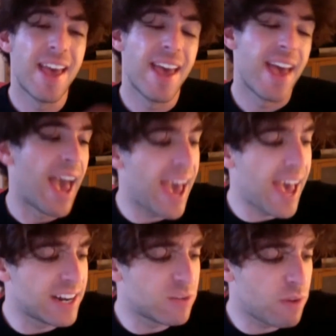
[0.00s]

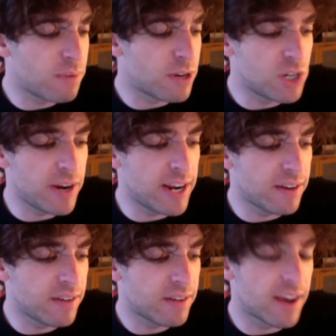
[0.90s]
And we've been doing it,
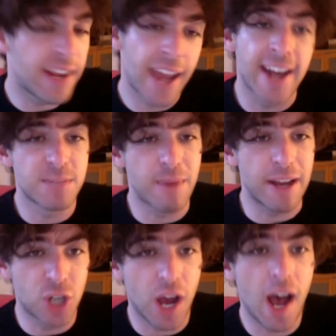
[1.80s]
again, as my
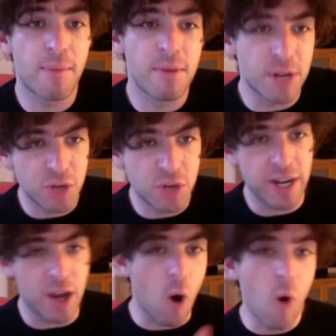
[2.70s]
job, we've been doing
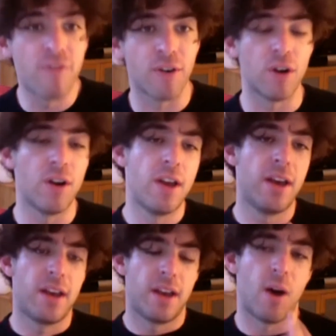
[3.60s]
it over
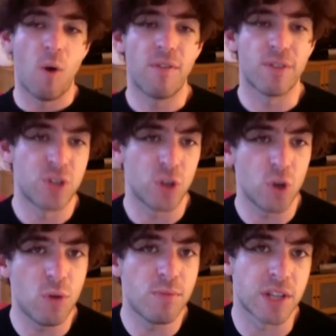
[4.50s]

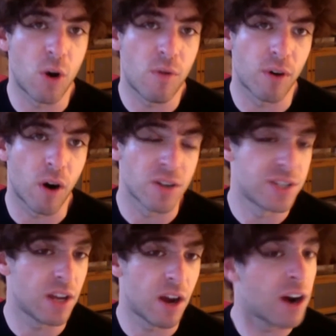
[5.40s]
Zooms and over
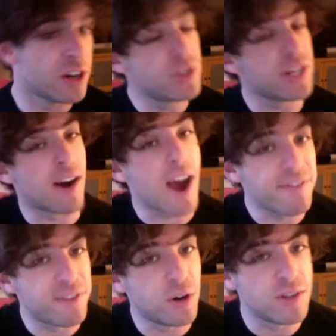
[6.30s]
our using our
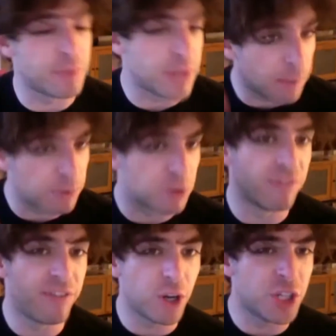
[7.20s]
iPhones, and we upload the
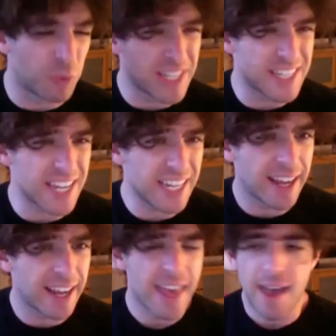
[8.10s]
footage and we sync
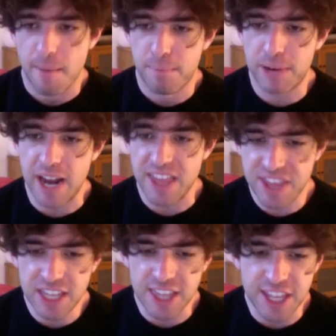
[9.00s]
it. But I
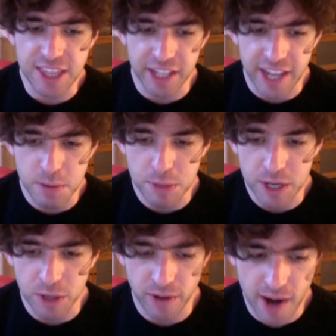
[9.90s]
think the thing that keeps me
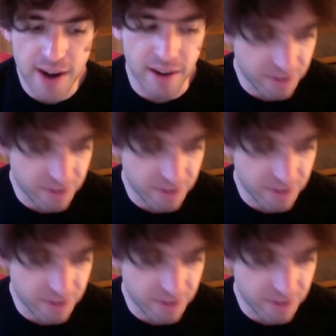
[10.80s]
creative